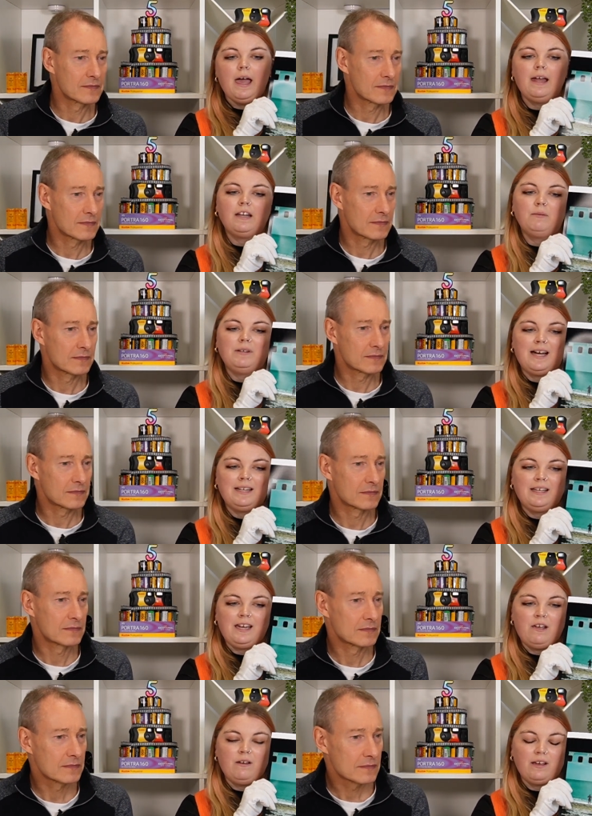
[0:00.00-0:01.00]
Speaker 1: and I'm glad
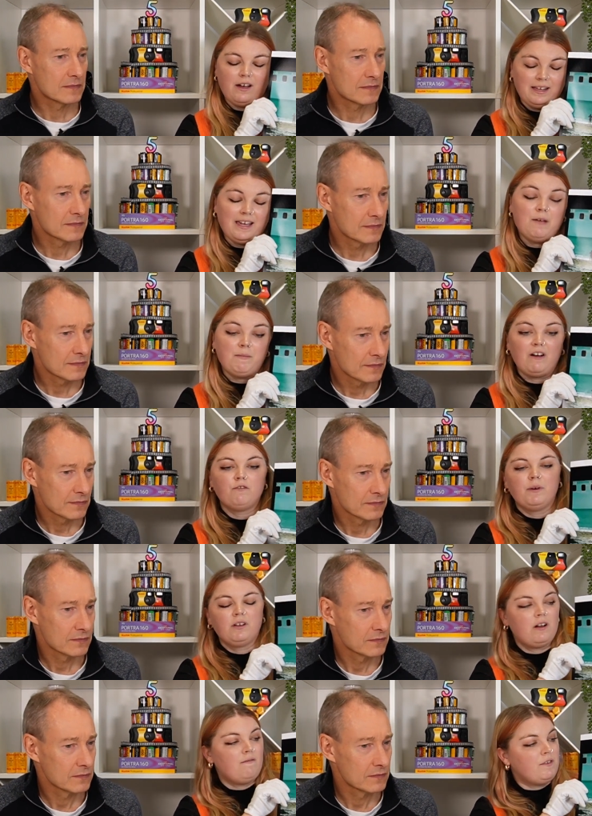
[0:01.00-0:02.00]
I came out
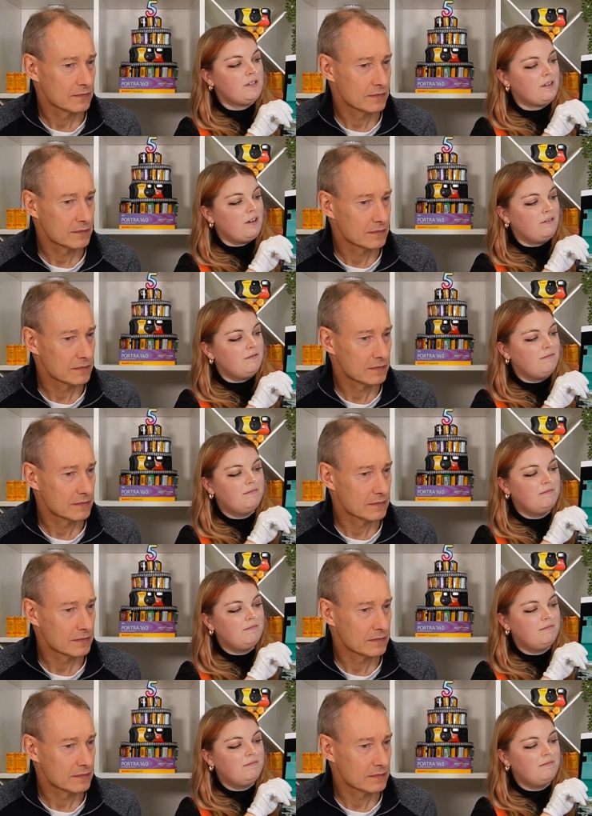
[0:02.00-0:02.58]
of my comfort zone.